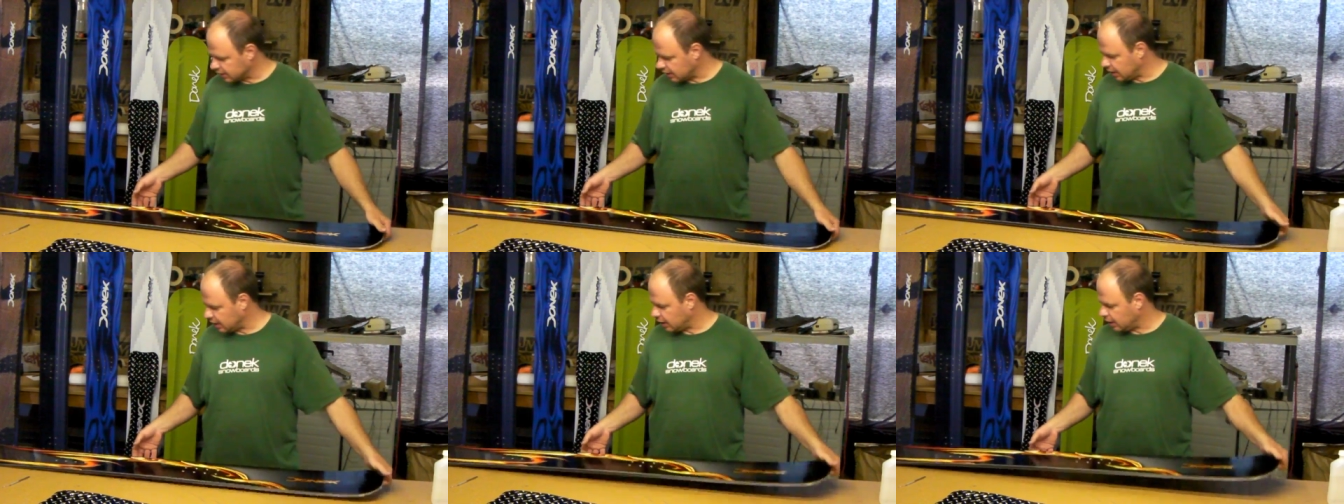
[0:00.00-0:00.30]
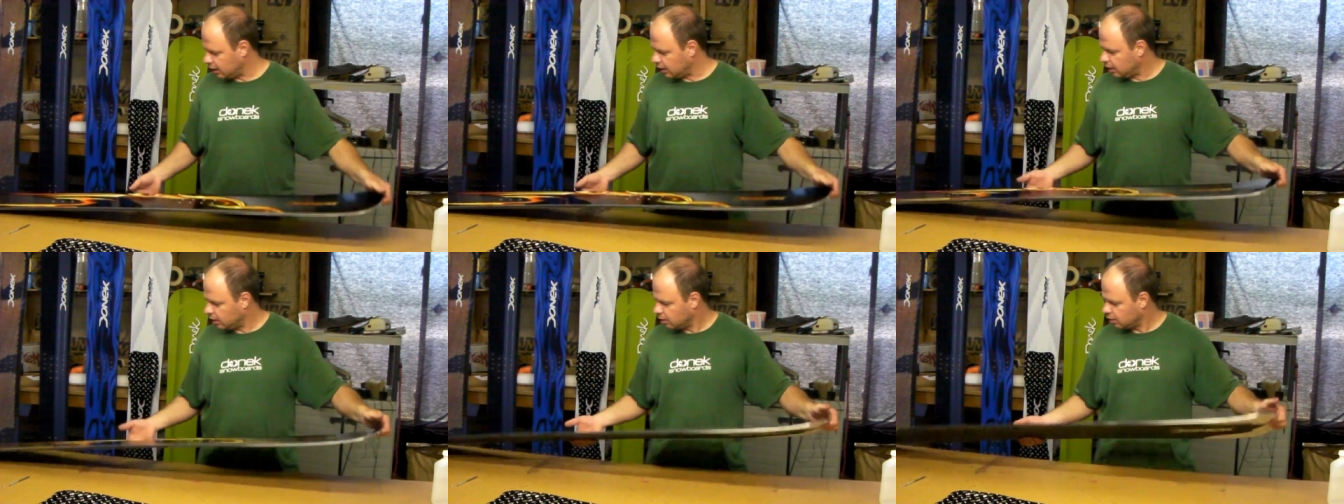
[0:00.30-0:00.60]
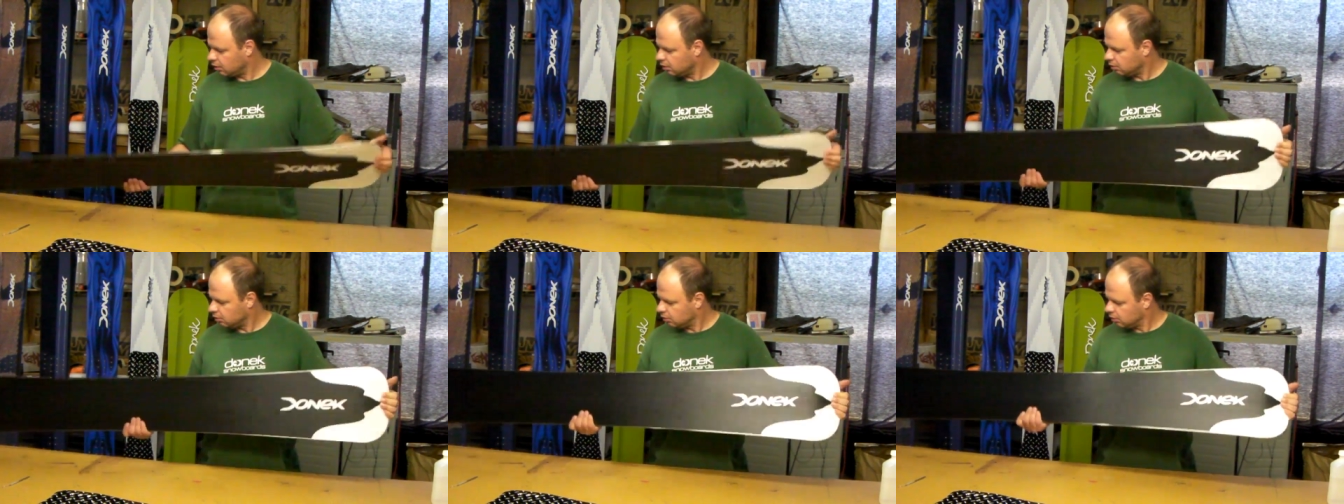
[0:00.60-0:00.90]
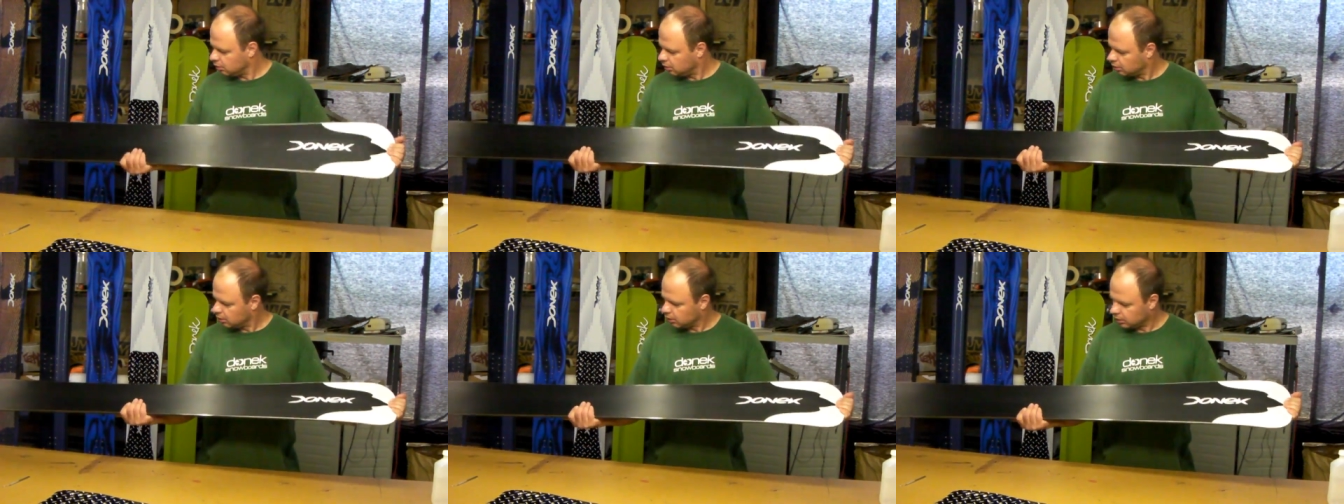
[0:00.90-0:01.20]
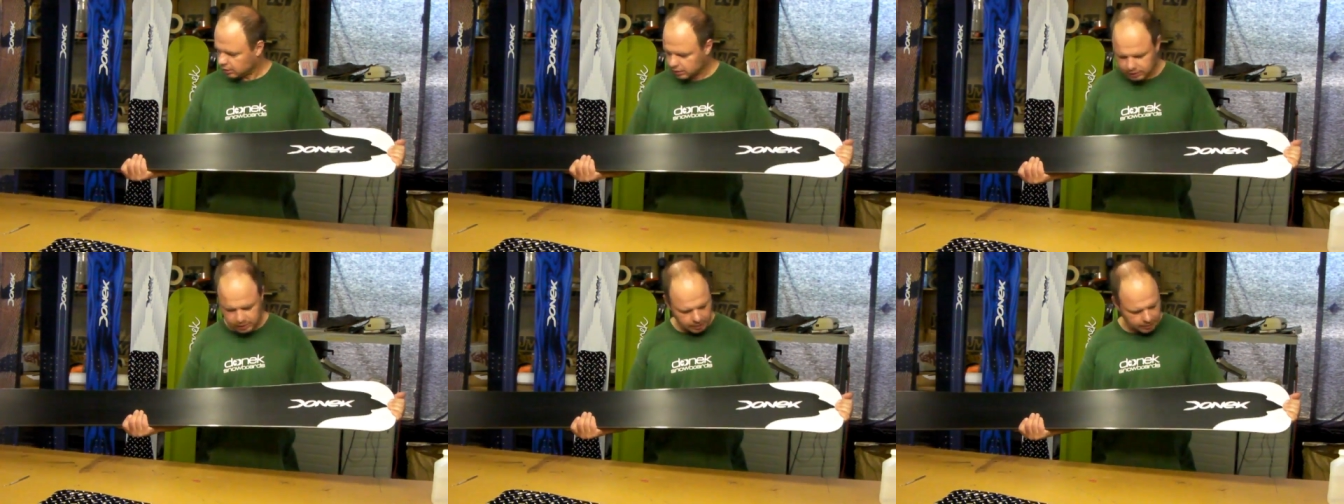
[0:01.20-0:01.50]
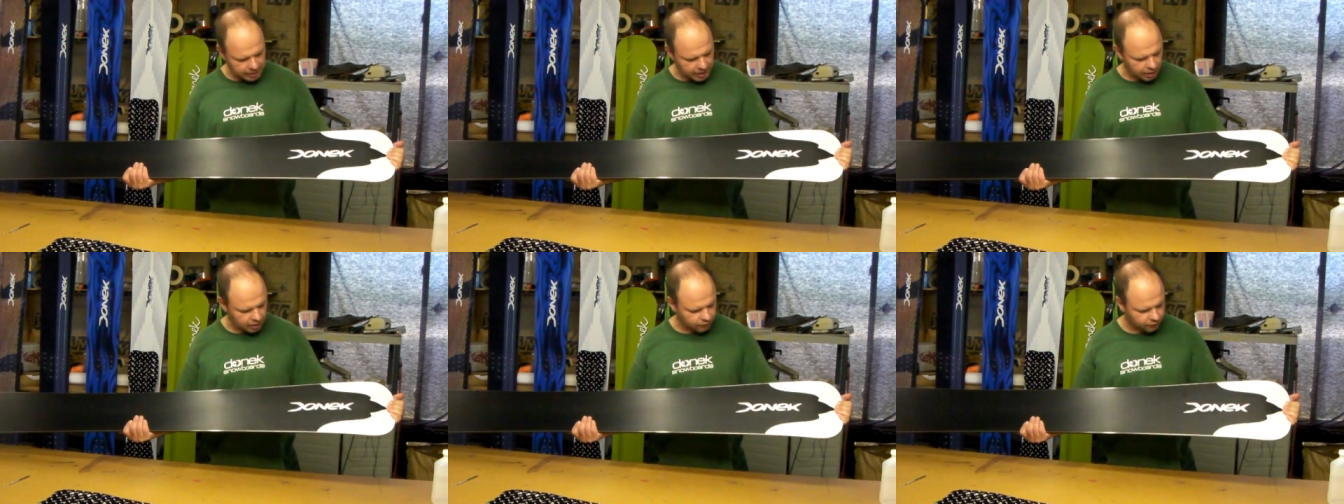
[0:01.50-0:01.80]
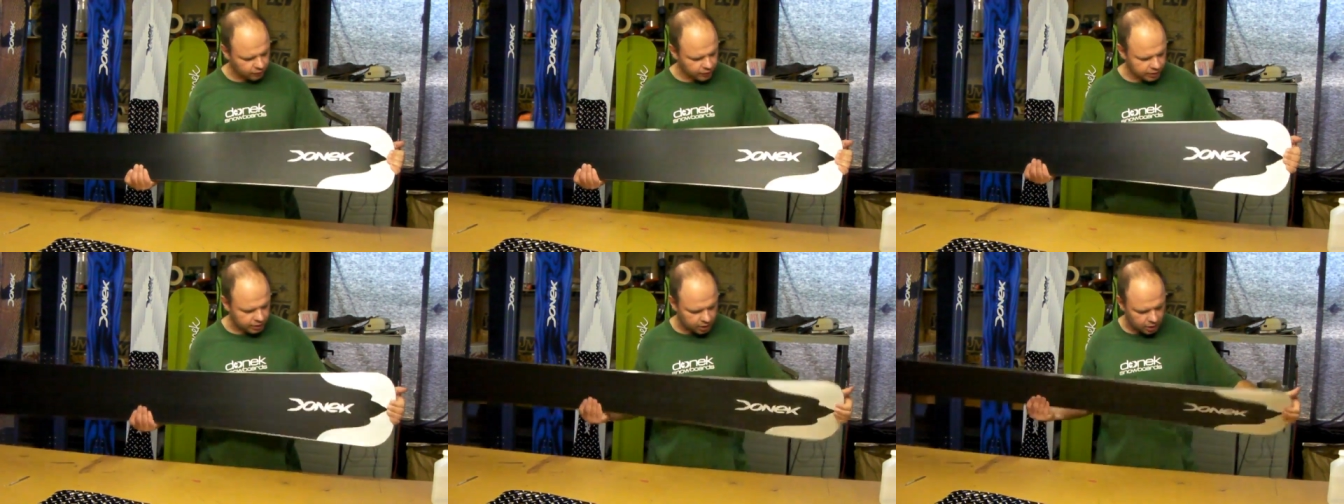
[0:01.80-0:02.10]
a metal
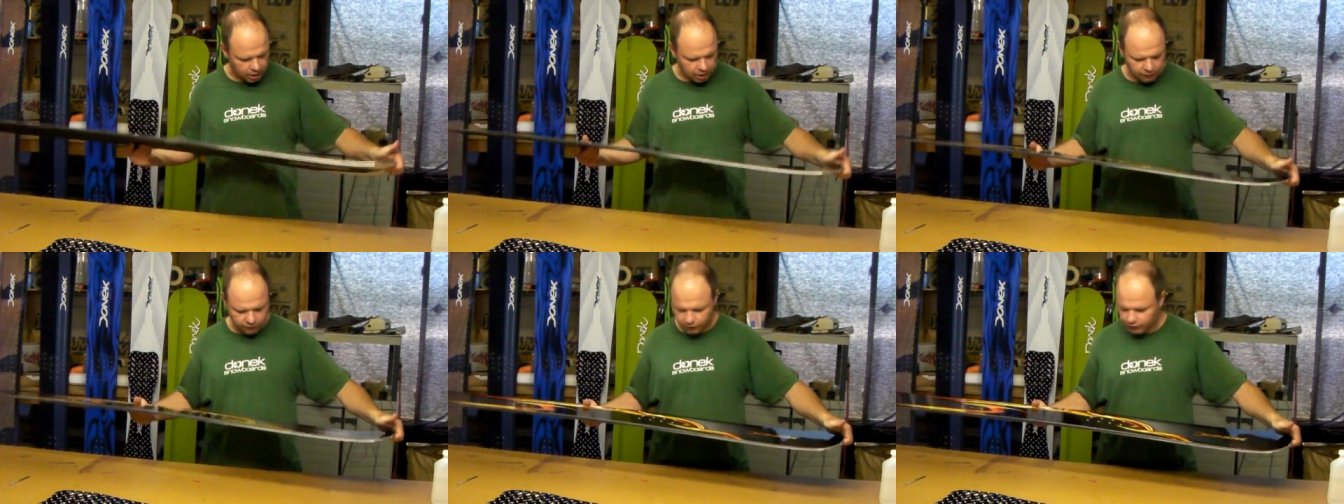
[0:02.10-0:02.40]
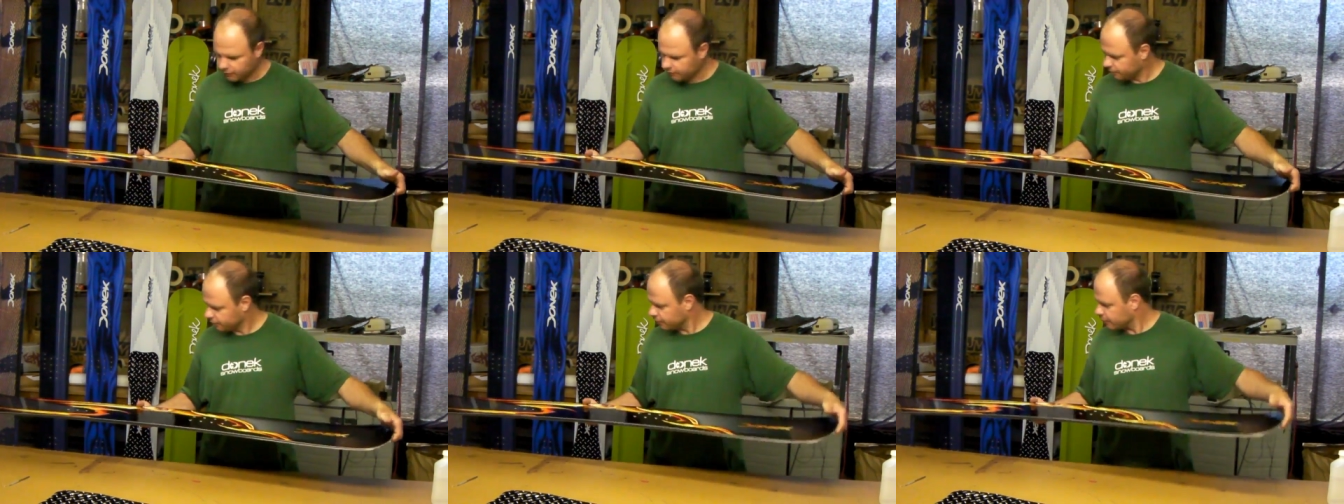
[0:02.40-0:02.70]
free carve.